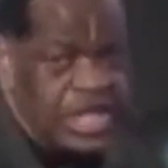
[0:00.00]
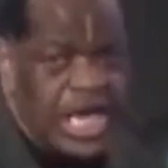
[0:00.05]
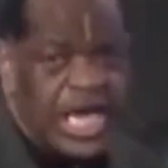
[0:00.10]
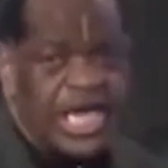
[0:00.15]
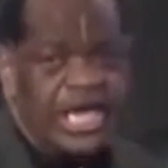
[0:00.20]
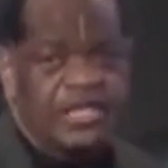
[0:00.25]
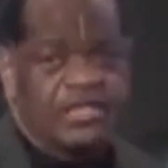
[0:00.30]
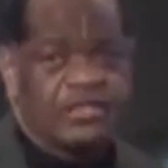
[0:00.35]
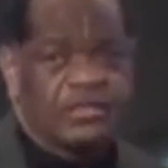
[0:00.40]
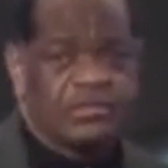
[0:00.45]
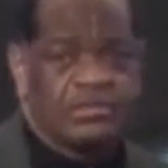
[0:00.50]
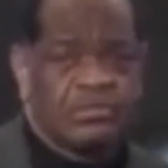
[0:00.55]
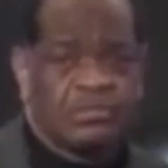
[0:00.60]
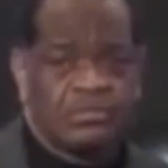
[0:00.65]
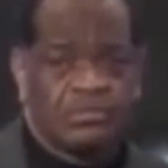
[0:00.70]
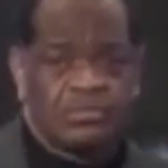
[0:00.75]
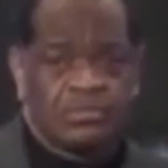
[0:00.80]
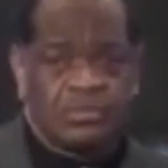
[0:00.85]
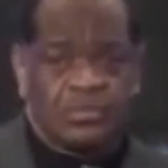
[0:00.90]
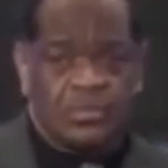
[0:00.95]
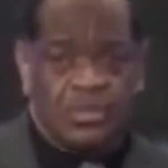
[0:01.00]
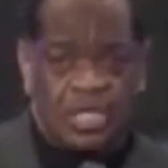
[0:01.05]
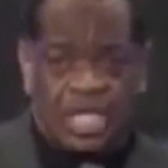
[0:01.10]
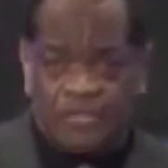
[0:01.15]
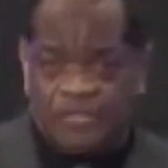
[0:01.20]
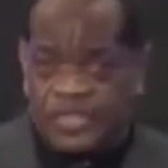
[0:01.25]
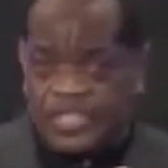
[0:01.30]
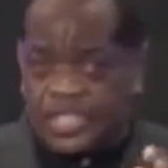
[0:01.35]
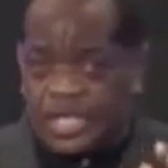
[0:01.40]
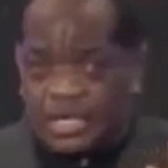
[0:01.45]
Day.
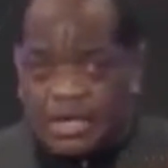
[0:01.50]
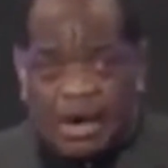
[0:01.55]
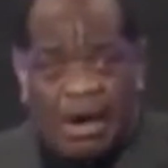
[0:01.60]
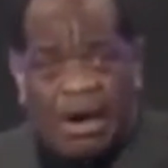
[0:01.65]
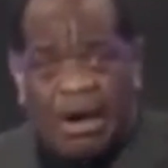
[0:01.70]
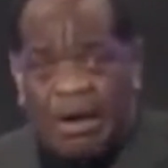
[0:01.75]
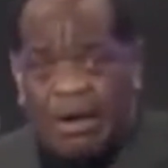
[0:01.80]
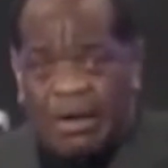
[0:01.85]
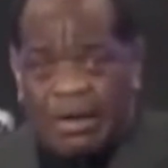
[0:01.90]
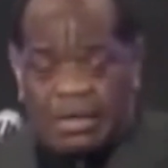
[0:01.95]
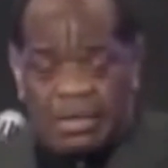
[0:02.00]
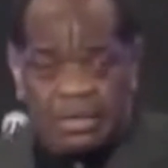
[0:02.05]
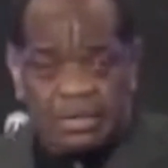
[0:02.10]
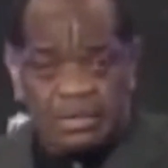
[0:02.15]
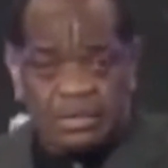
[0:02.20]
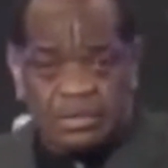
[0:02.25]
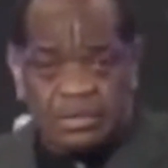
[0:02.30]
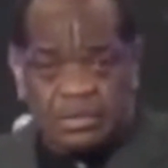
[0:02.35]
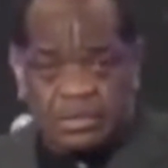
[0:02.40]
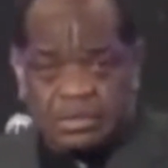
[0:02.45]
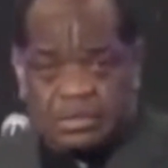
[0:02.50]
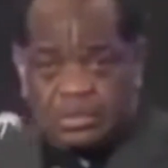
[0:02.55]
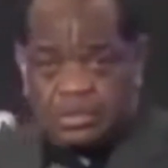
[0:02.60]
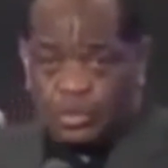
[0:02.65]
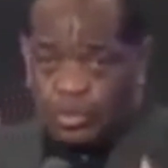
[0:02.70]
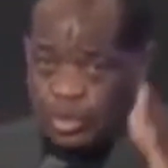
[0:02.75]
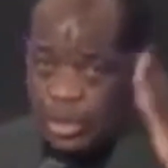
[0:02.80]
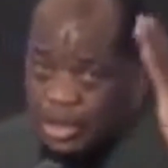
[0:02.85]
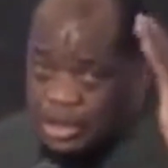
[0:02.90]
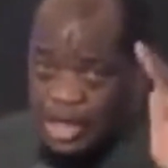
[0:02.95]
Give us a call.
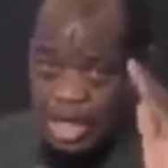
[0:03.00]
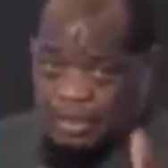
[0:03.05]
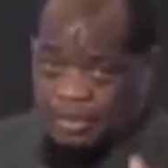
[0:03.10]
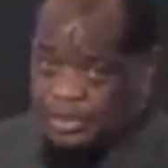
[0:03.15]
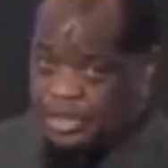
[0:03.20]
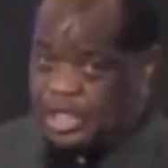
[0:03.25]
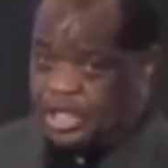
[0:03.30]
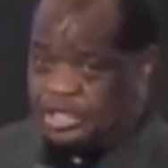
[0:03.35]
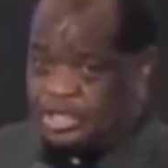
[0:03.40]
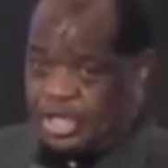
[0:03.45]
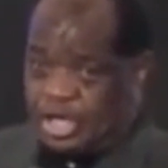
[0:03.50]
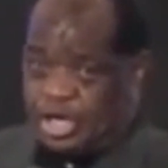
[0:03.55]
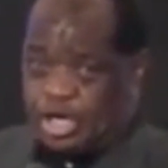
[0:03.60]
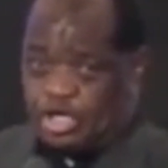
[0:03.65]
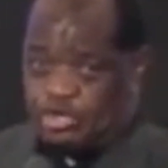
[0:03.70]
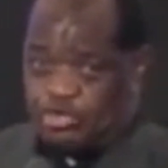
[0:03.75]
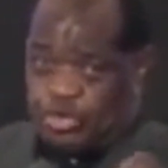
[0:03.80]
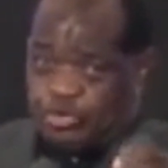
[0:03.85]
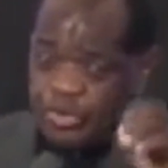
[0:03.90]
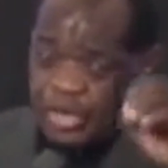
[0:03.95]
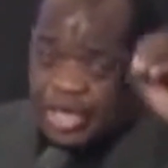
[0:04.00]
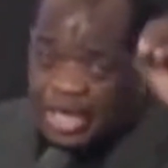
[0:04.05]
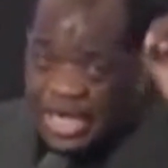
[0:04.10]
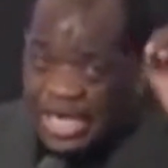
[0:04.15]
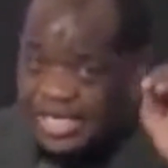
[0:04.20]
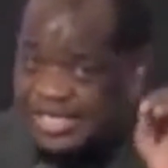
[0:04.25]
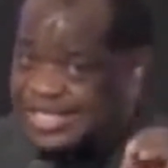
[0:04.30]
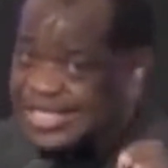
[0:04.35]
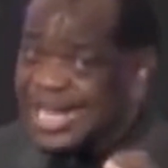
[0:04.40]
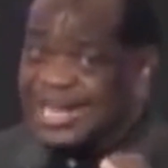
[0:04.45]
When you come to your church, you
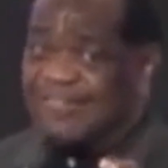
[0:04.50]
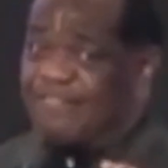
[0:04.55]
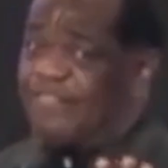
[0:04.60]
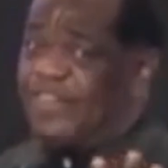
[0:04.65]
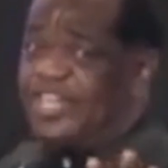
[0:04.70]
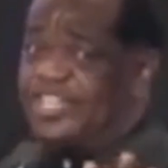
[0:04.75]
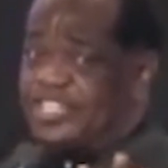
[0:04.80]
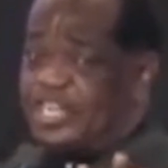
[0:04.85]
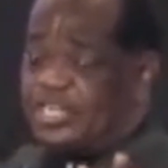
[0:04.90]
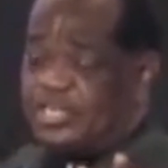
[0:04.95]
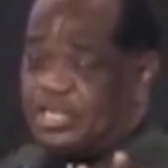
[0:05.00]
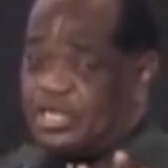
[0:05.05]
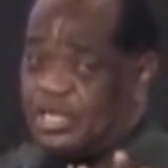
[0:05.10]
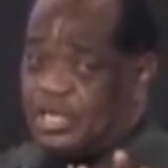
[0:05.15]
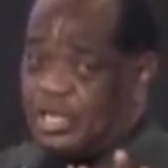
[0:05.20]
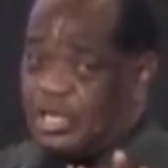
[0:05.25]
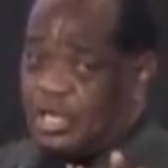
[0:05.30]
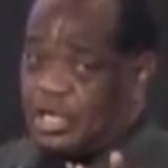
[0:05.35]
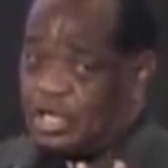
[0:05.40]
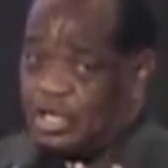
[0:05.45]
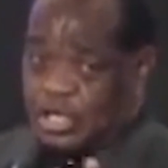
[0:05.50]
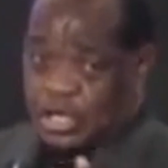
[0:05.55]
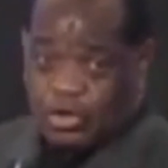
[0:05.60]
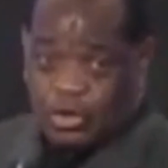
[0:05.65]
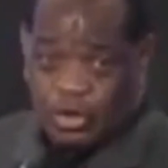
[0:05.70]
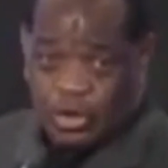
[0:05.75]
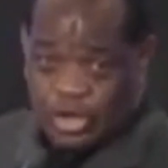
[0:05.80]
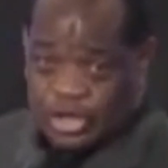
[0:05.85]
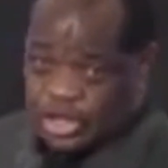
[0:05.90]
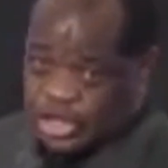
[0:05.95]
release that vision. You're
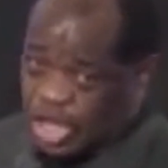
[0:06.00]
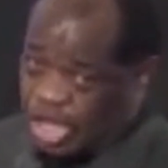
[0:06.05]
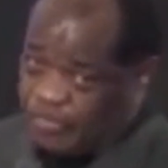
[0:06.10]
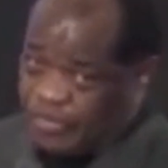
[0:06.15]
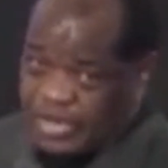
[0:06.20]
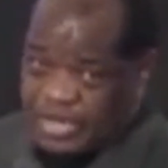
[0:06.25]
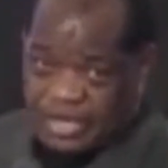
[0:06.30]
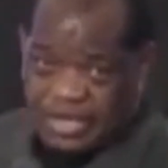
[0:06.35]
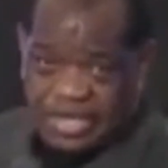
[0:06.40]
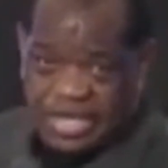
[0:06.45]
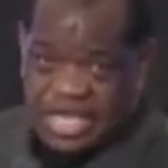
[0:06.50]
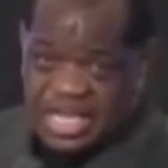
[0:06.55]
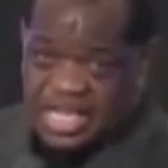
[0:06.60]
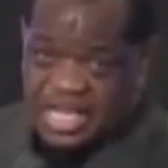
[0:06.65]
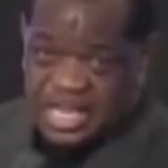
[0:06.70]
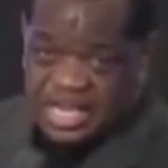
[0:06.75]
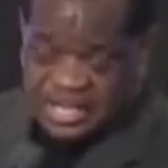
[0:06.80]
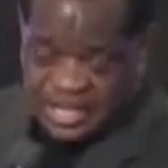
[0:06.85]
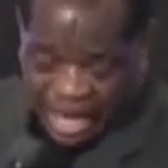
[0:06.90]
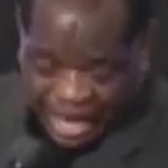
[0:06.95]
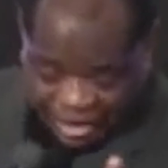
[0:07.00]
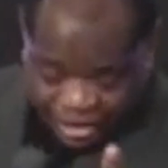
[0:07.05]
going to discover you need it.